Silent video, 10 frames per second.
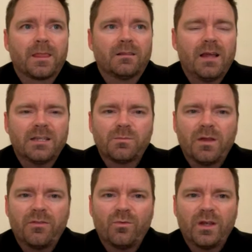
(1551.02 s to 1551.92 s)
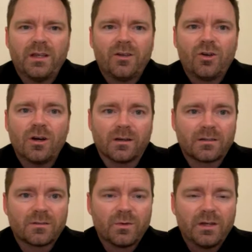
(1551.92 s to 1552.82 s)
Last month we
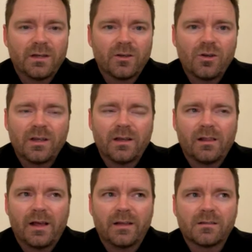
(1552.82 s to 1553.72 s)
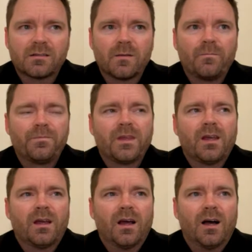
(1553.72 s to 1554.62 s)
cooked. We did a cooking class.
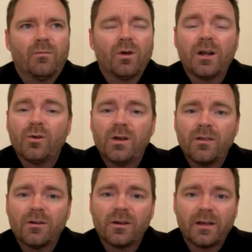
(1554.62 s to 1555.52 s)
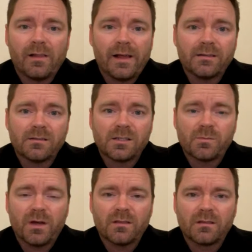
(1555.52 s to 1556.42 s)
We're going to do another cooking class this
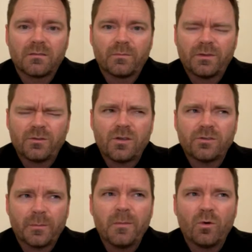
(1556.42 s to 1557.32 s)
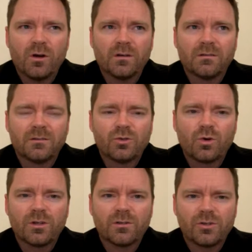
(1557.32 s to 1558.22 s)
month, but there's also going to be more
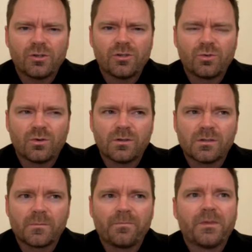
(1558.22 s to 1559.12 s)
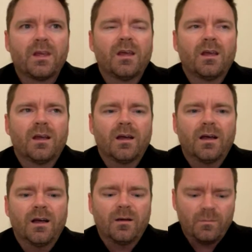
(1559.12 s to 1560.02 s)
short church tours.
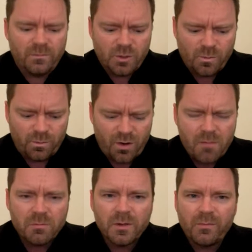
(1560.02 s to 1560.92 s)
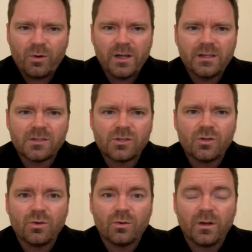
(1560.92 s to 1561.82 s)
So probably pretty
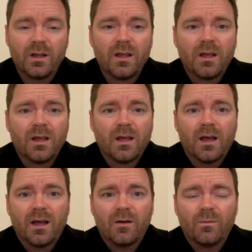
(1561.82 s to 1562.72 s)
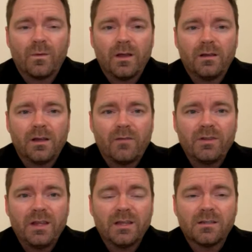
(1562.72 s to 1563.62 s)
soon.
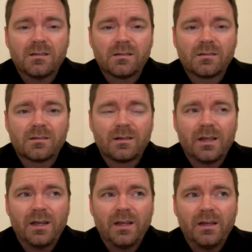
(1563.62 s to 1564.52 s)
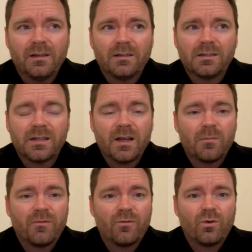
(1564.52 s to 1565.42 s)
Everything is getting set
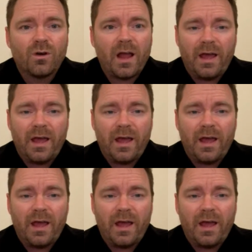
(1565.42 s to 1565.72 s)
up for